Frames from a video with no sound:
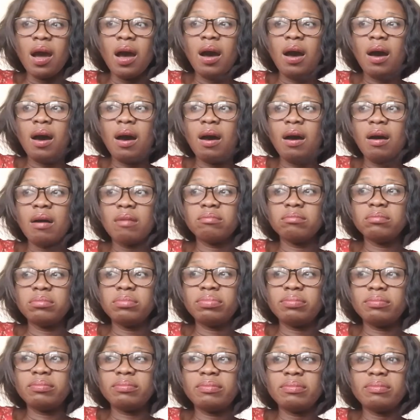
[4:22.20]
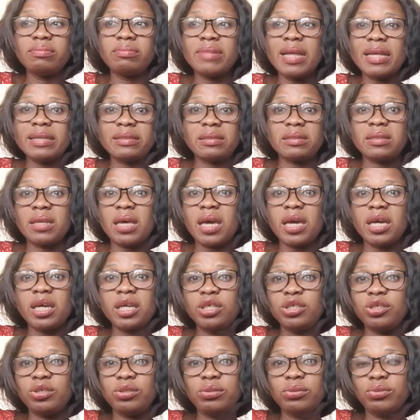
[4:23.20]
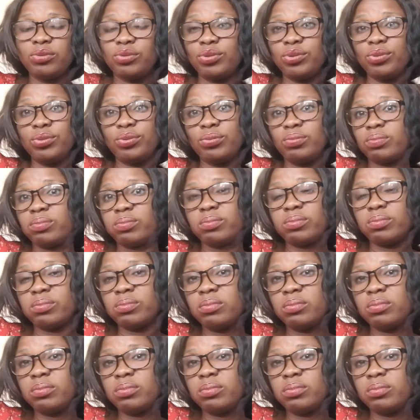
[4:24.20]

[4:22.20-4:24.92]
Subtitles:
let's say you do